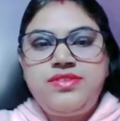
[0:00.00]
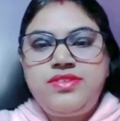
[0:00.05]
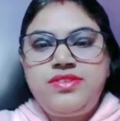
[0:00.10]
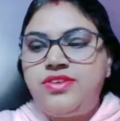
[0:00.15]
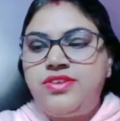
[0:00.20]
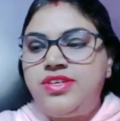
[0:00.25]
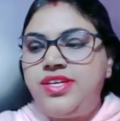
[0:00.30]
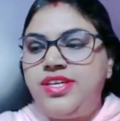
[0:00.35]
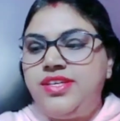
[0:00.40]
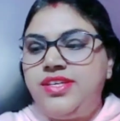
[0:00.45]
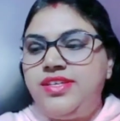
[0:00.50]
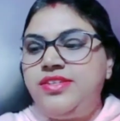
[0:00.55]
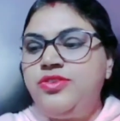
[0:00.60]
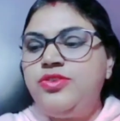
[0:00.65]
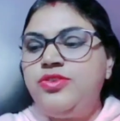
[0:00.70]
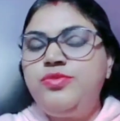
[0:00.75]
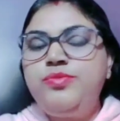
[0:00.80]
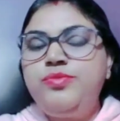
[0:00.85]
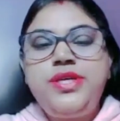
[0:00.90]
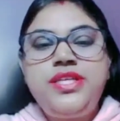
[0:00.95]
okay.
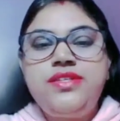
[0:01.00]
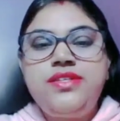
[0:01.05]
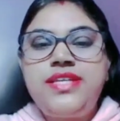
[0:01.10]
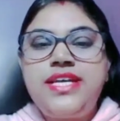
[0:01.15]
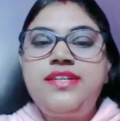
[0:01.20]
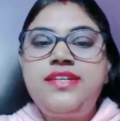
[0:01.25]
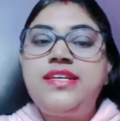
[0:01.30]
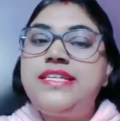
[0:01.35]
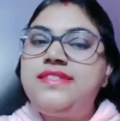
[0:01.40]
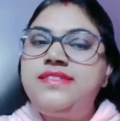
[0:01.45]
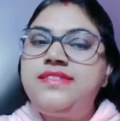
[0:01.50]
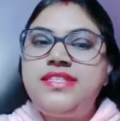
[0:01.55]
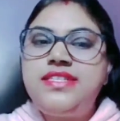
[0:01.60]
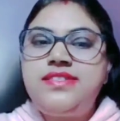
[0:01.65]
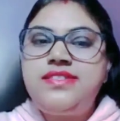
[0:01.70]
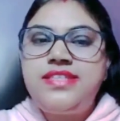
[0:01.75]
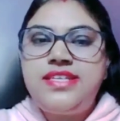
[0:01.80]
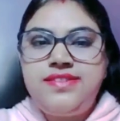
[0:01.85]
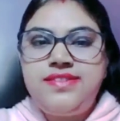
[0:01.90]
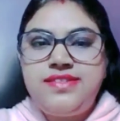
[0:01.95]
You mean that
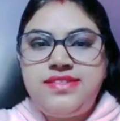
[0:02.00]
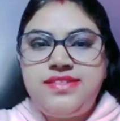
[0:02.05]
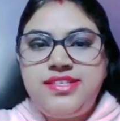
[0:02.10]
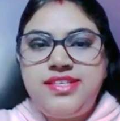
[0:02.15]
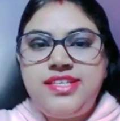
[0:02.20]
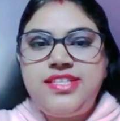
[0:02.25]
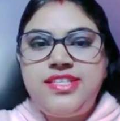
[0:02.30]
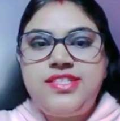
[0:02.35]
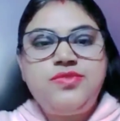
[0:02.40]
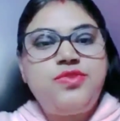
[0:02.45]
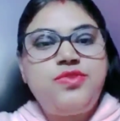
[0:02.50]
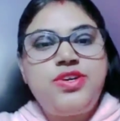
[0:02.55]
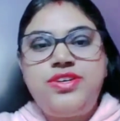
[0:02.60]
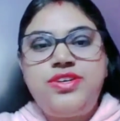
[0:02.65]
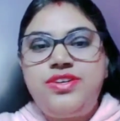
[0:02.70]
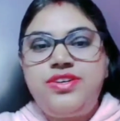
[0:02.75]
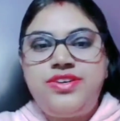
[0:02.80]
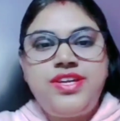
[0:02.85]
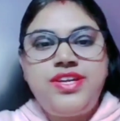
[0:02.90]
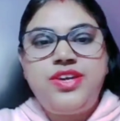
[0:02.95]
consistency is what
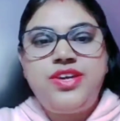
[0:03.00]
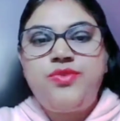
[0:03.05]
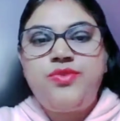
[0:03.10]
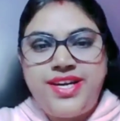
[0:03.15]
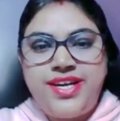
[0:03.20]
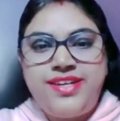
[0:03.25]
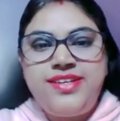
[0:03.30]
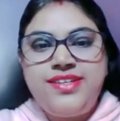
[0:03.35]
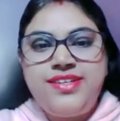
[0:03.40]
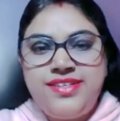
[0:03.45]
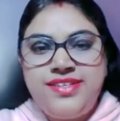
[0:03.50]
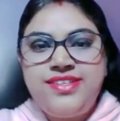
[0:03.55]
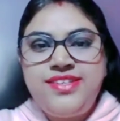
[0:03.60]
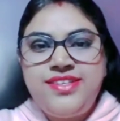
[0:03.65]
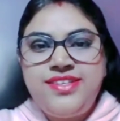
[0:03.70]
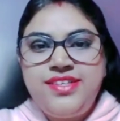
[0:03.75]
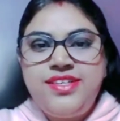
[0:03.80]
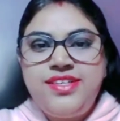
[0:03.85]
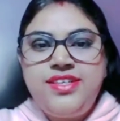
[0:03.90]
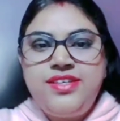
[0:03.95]
required.
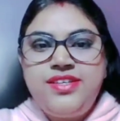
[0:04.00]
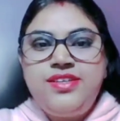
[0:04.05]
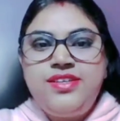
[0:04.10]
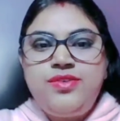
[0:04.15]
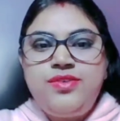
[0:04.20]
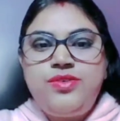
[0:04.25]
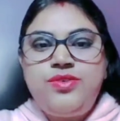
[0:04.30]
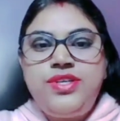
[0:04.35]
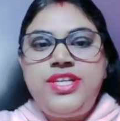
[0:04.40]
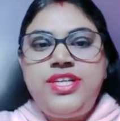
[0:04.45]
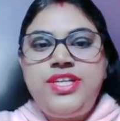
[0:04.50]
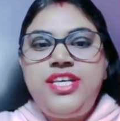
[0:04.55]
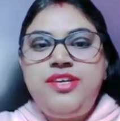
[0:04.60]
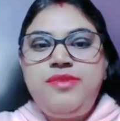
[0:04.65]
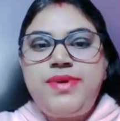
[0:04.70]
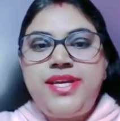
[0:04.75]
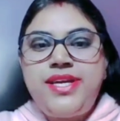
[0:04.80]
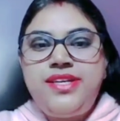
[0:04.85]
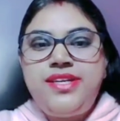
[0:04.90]
Only by